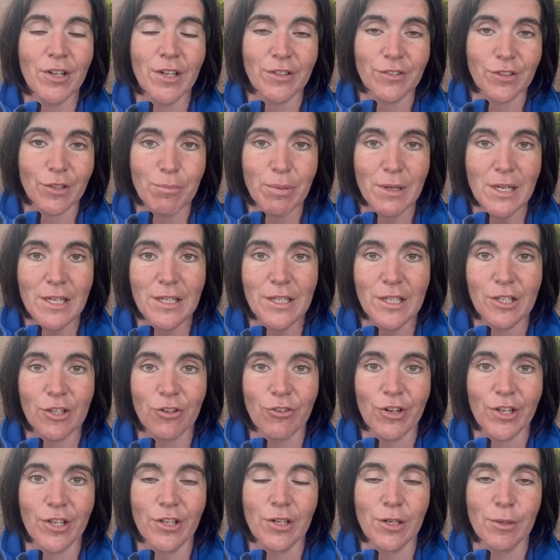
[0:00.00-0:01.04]
It's completely
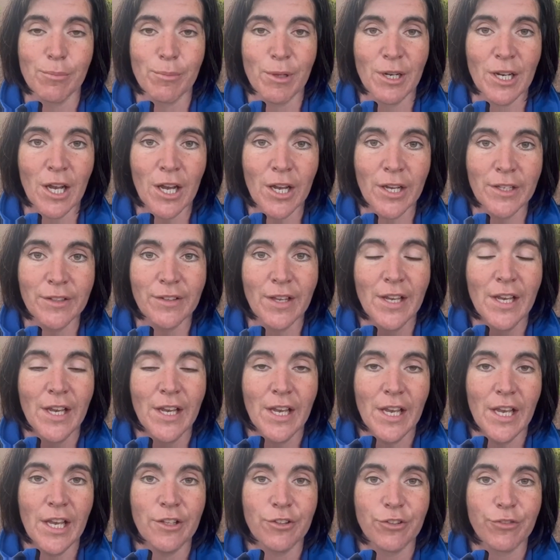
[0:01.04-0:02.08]
curriculum aligned.
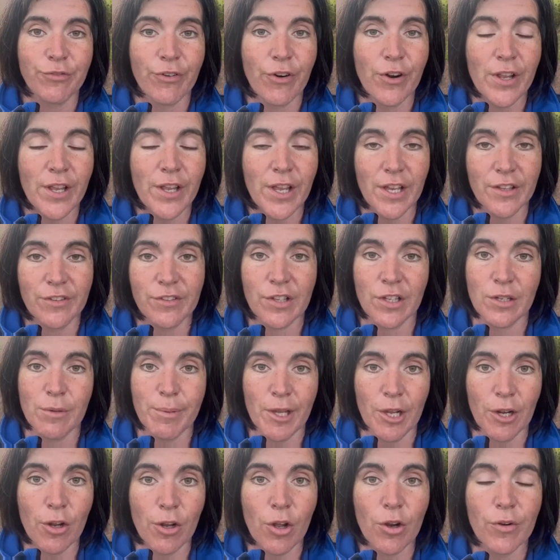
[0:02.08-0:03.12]
It's free. It's going to be
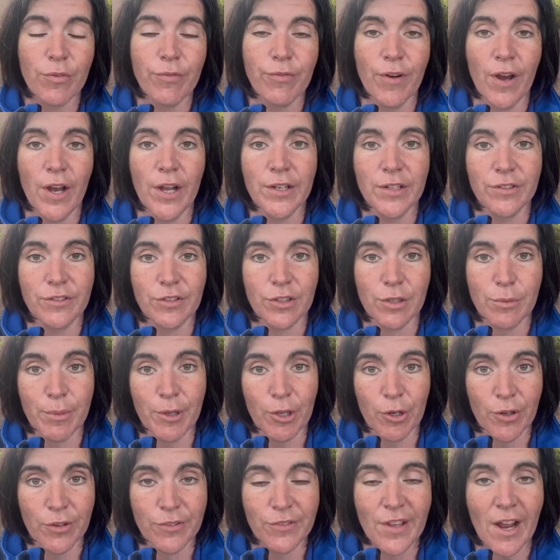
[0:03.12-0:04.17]
a lot of fun. It's going to be
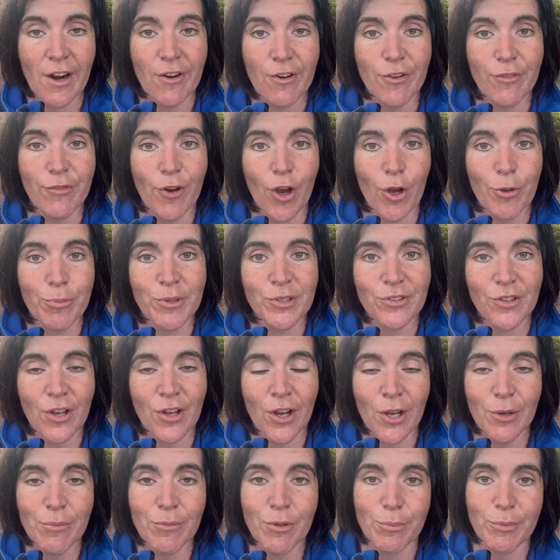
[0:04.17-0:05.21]
on a dairy farm this
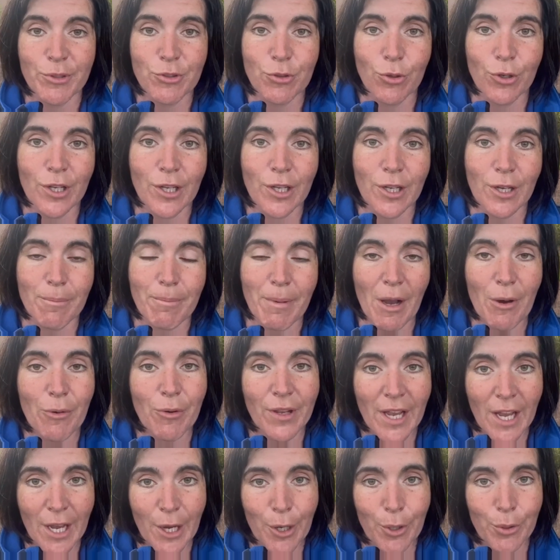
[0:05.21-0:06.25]
time. They'll be talking about
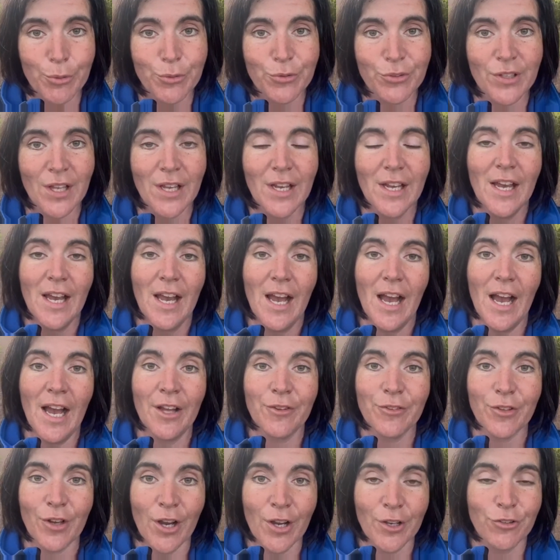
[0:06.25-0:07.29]
cows and
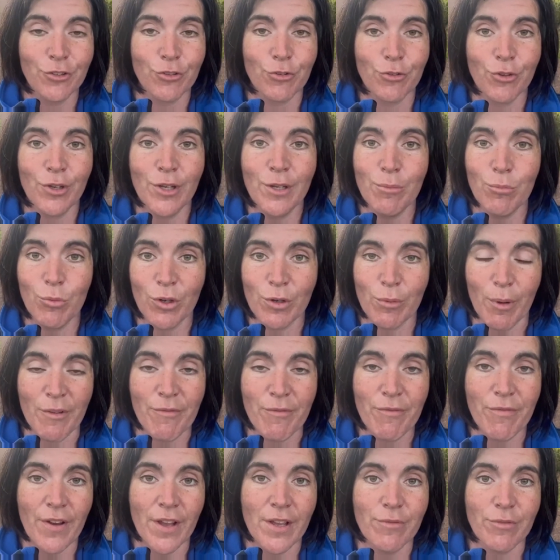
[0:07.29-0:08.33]
ice cream, one of my
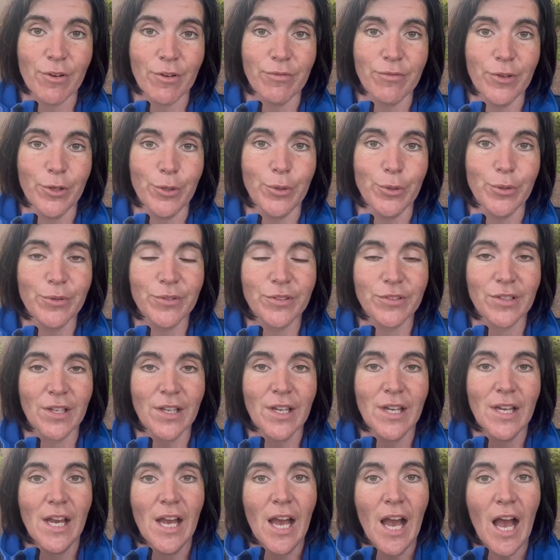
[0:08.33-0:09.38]
favourite foods.
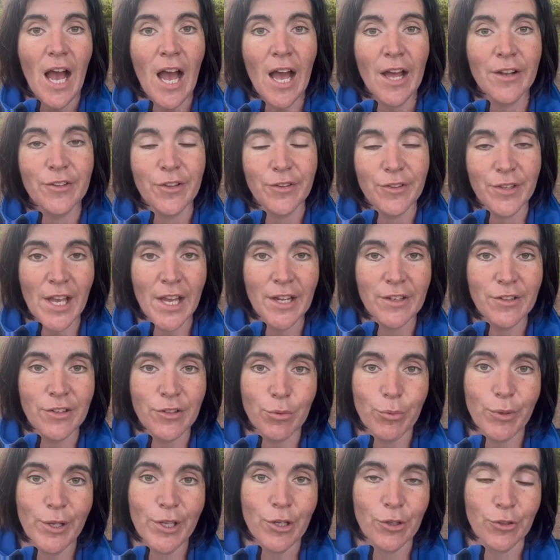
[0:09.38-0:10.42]
And at the end of the
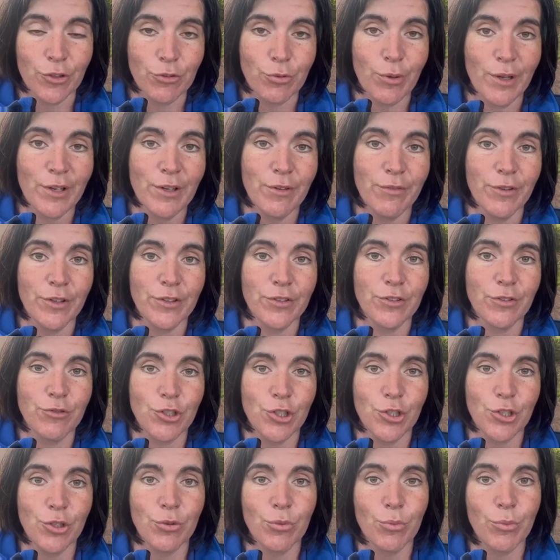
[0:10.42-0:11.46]
week on the 21st of
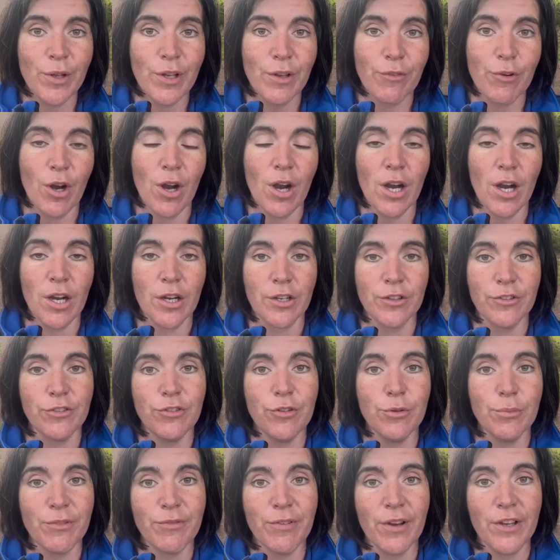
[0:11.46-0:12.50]
June, we have got our
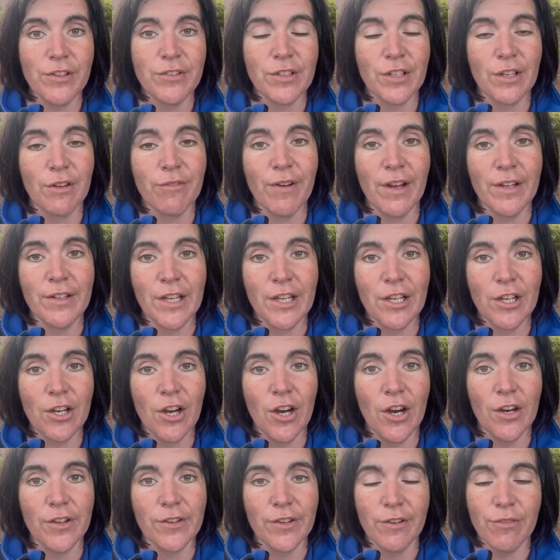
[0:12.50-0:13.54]
consumer facing event in
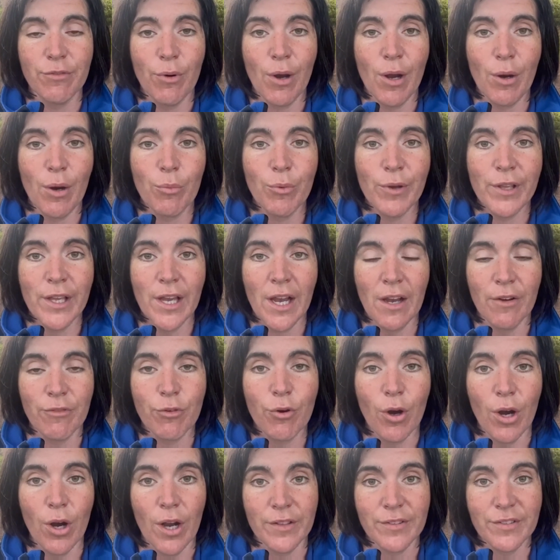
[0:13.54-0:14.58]
Cardiff, where we have
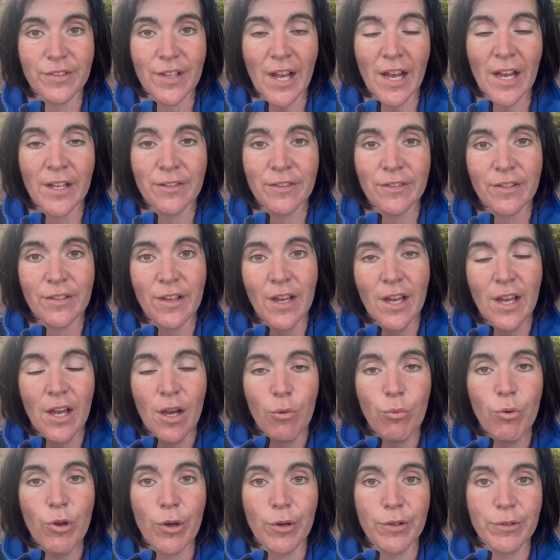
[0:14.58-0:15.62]
got a stand.
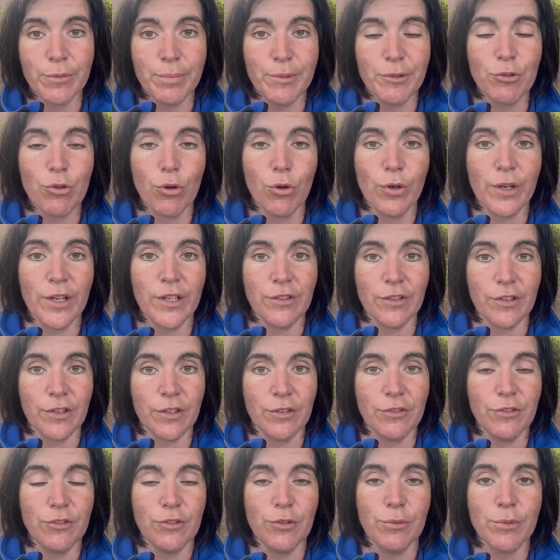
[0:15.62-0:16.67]
We're going to be talking to
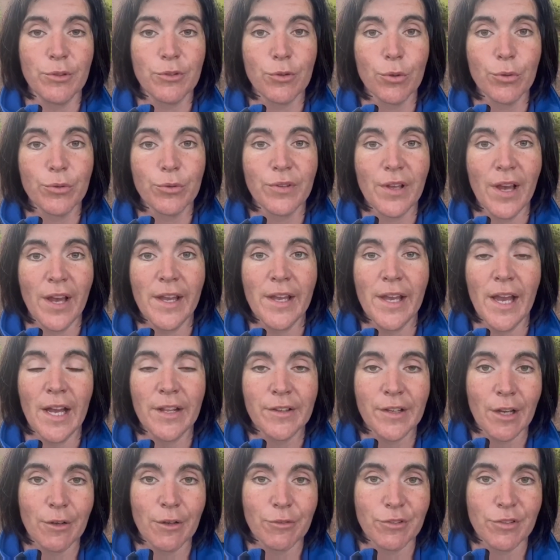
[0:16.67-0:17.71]
consumers all day,
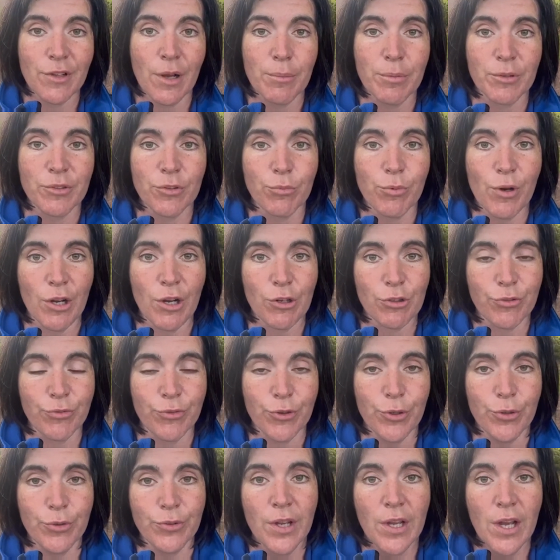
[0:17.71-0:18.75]
handing out samples of Welsh
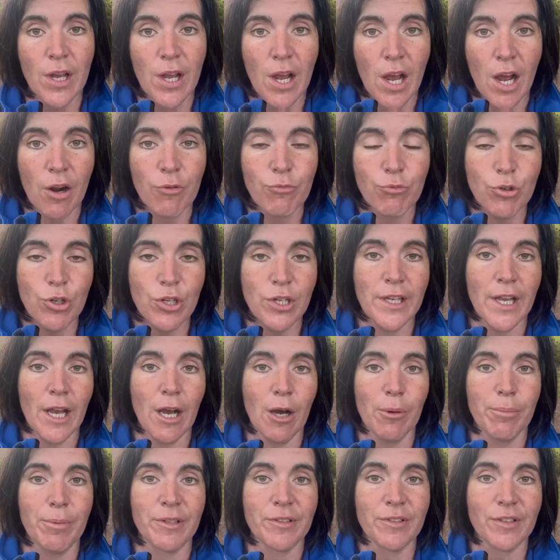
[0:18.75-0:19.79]
food and really
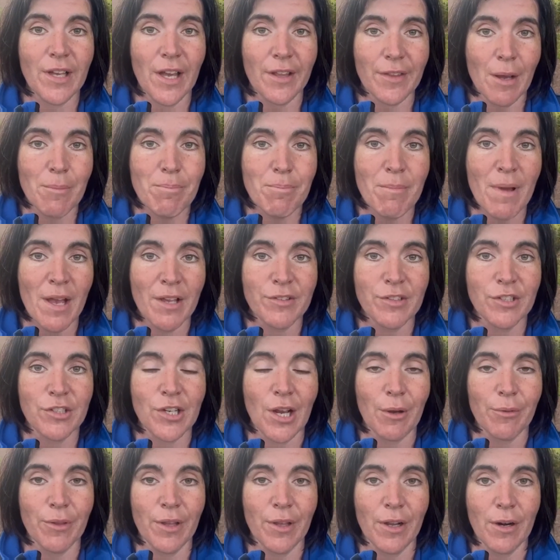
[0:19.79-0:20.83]
helping to get that message
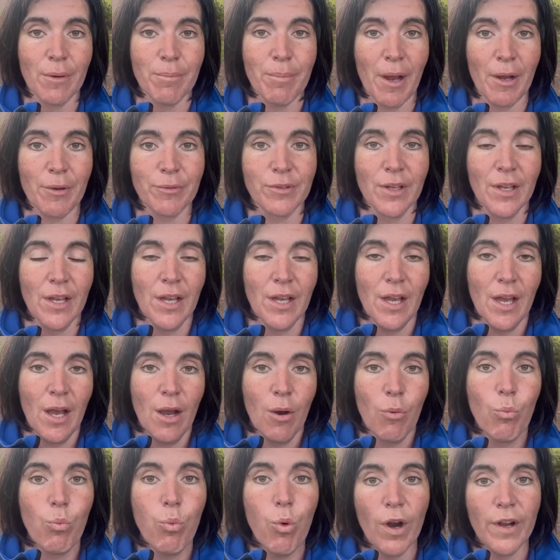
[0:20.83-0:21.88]
out there about
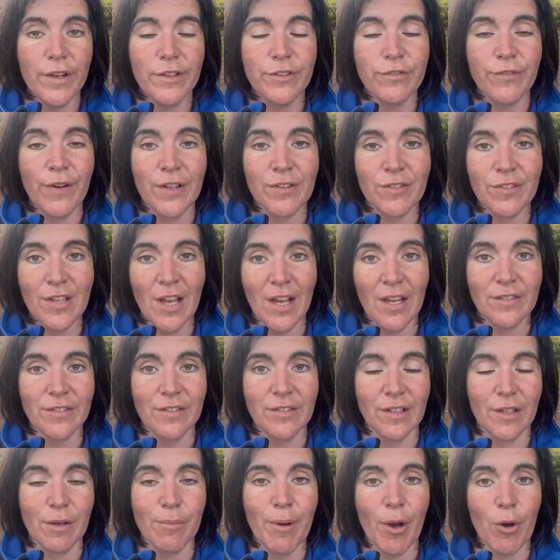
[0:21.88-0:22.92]
what is
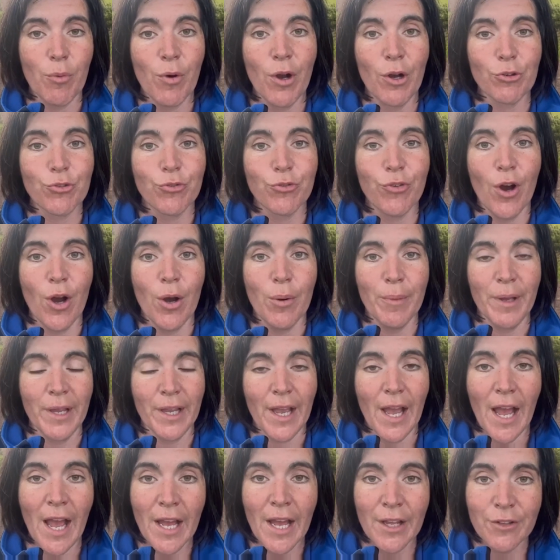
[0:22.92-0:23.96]
fantastic about Welsh farming,
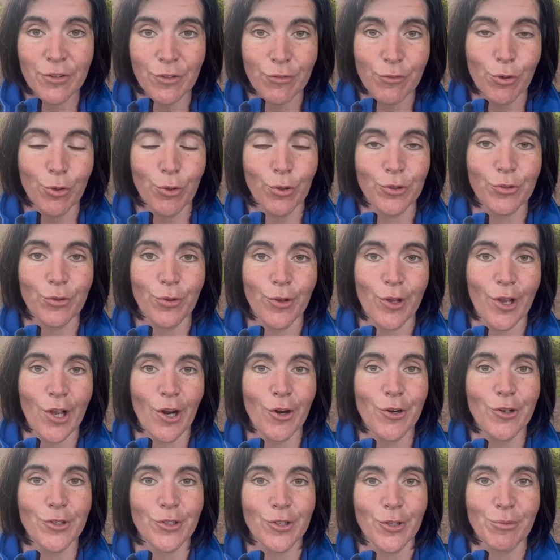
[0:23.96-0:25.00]
and of course to
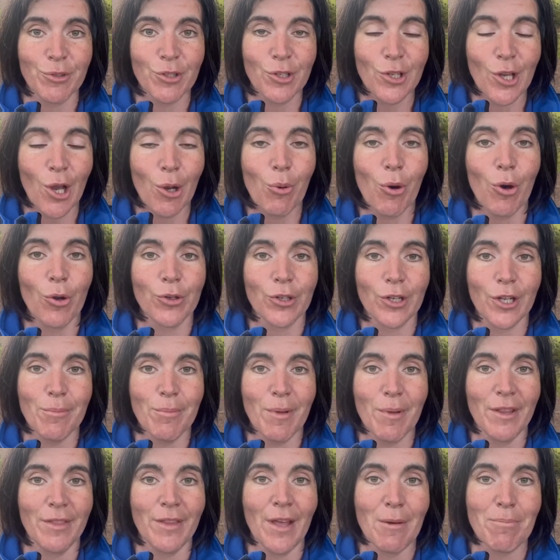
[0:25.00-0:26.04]
encourage them to go on and
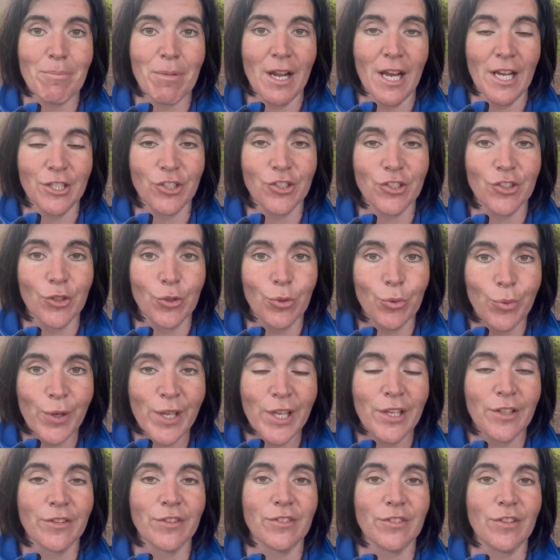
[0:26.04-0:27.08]
commit their pledge so that we
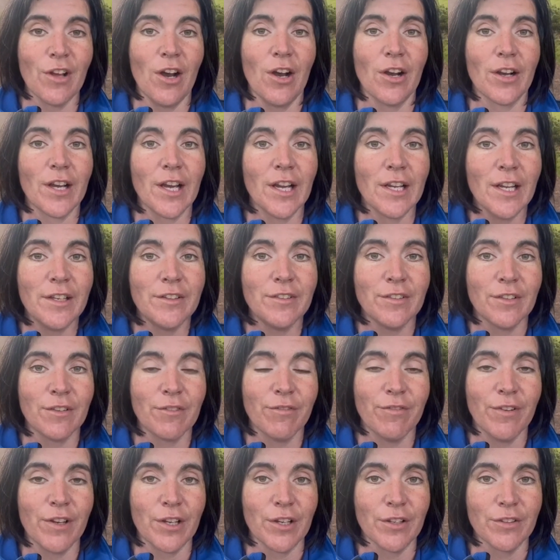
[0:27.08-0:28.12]
can start collating
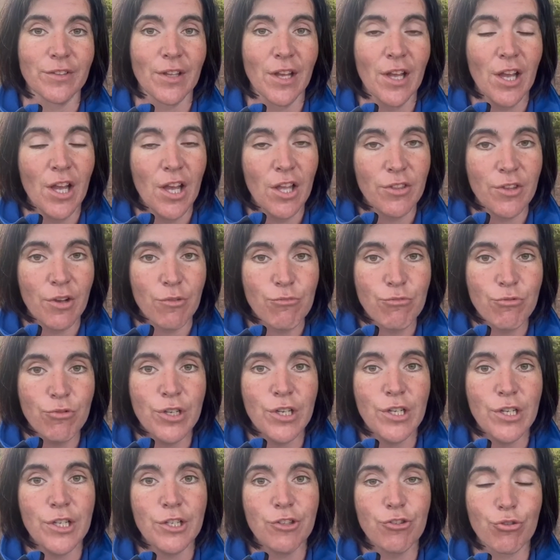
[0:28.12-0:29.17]
figures that
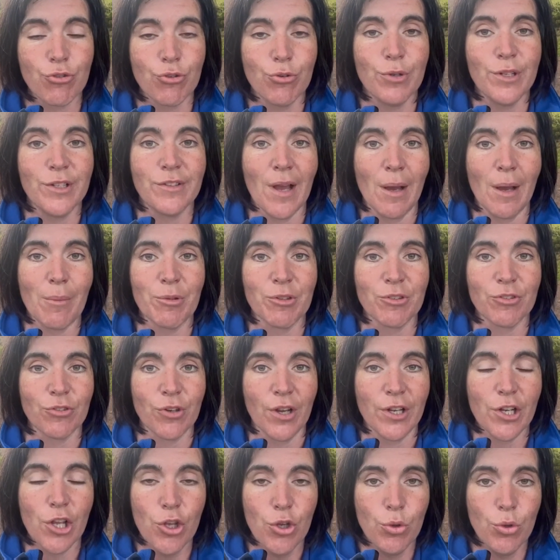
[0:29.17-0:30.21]
really truly
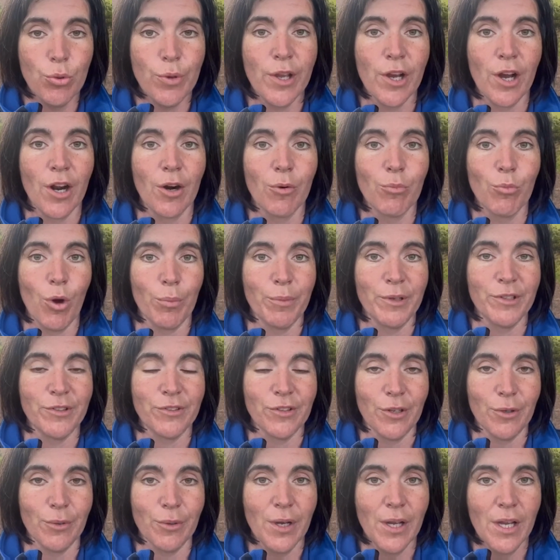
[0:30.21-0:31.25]
demonstrate who we are and what we
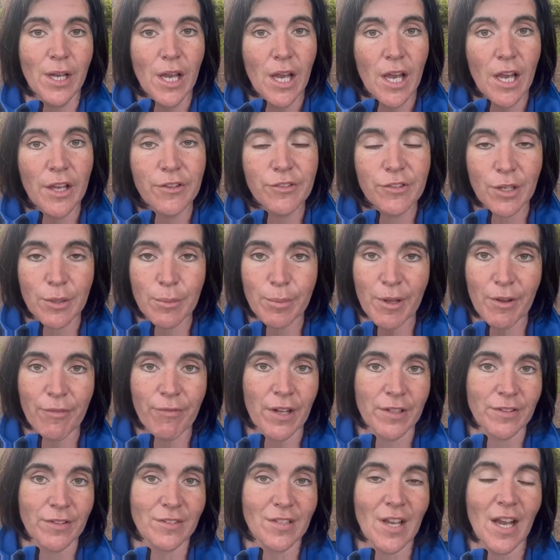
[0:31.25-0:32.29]
do. It's going to be a
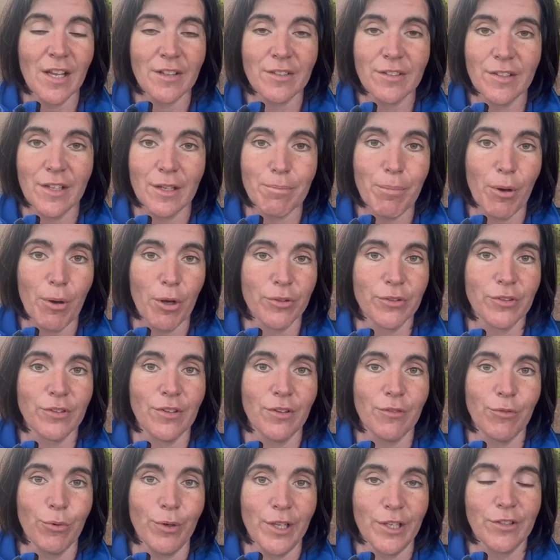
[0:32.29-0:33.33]
fantastic
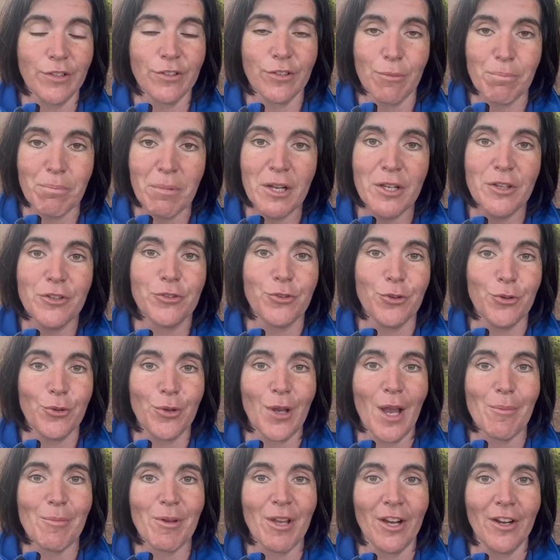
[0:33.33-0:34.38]
positive week, so please do
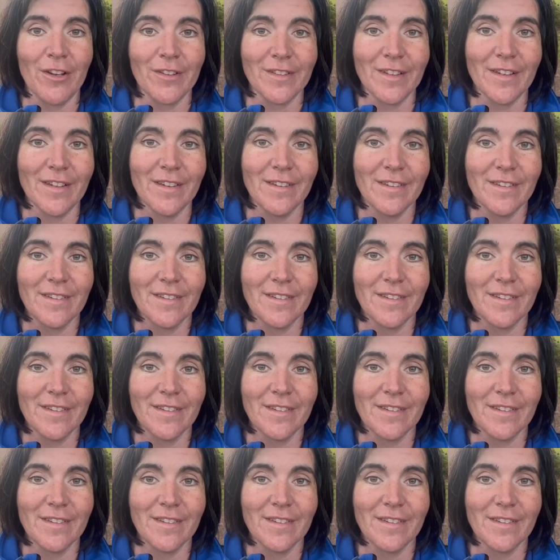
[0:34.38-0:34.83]
get behind it.